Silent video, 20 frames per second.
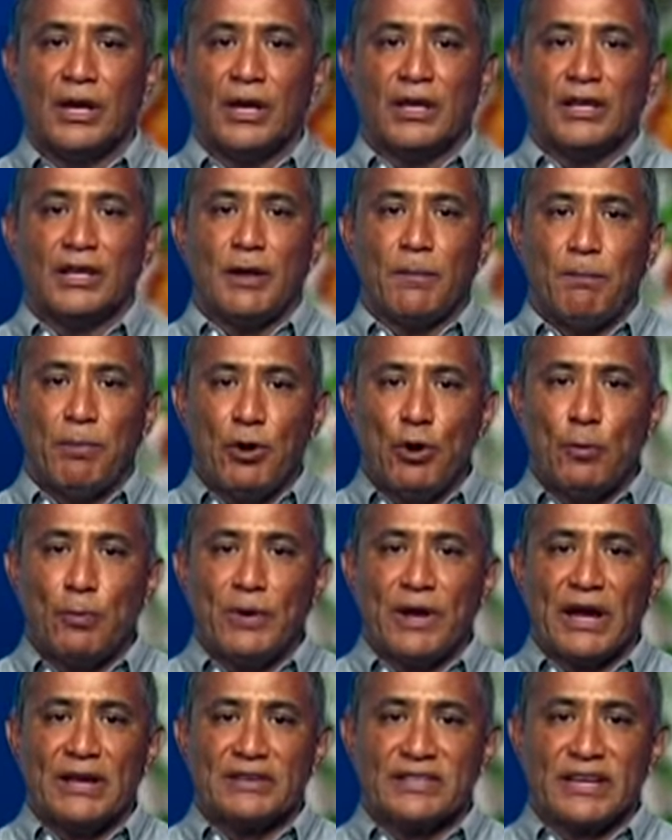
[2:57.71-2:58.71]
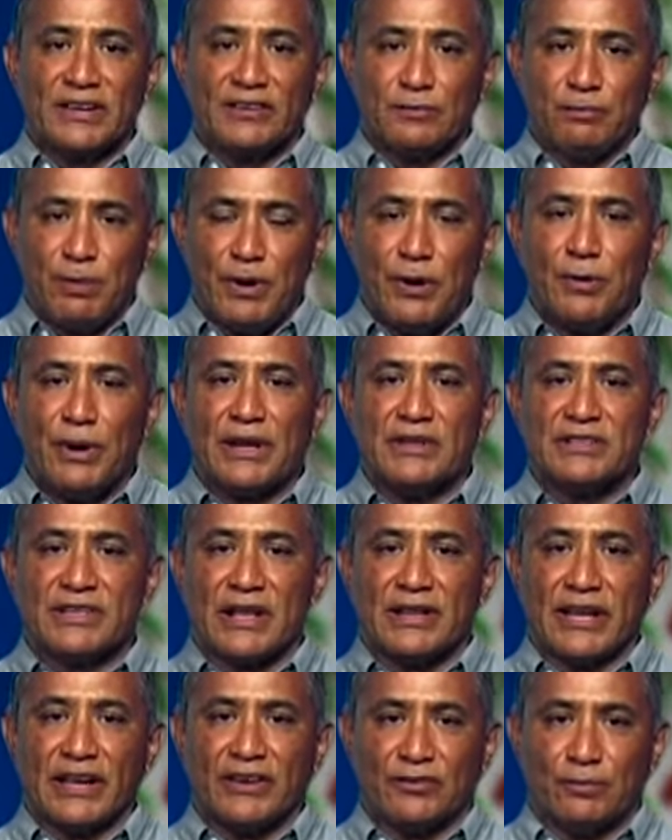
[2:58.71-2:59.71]
The PUP has experience
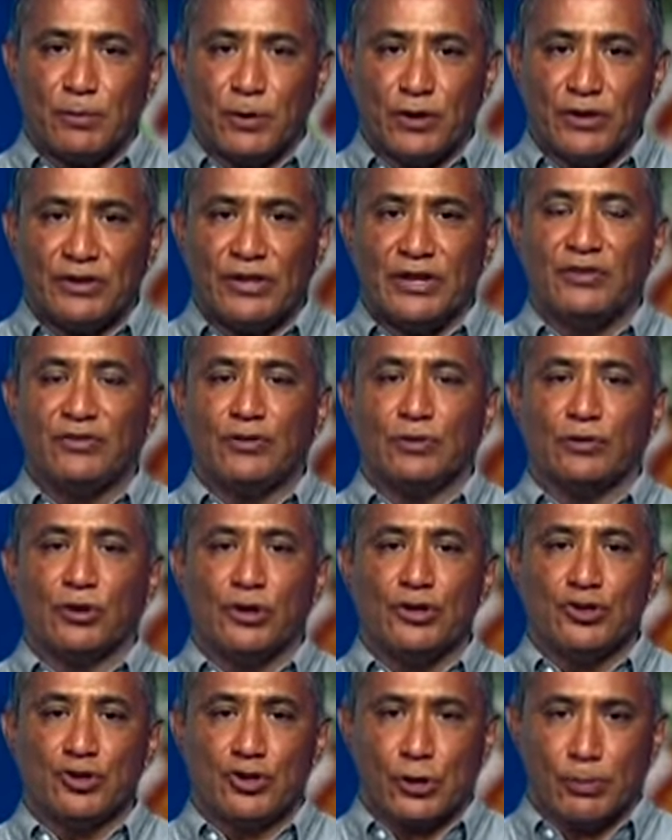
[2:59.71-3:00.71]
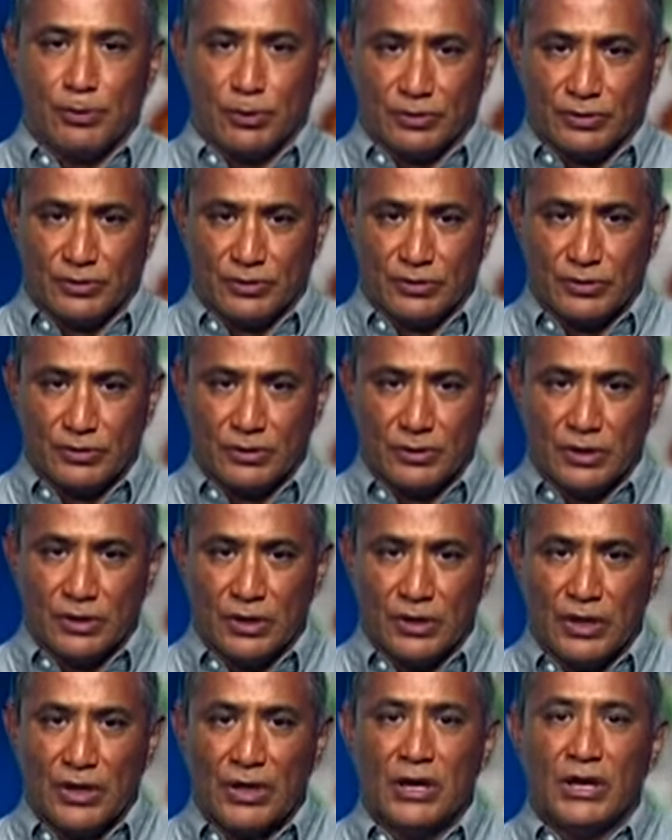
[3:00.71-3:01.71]
and expertise to contribute.
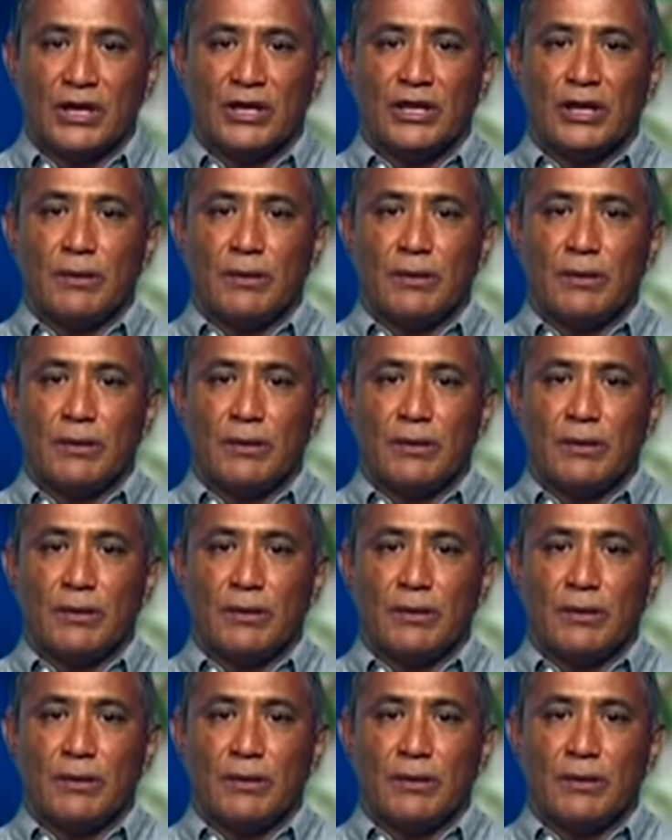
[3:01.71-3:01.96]
The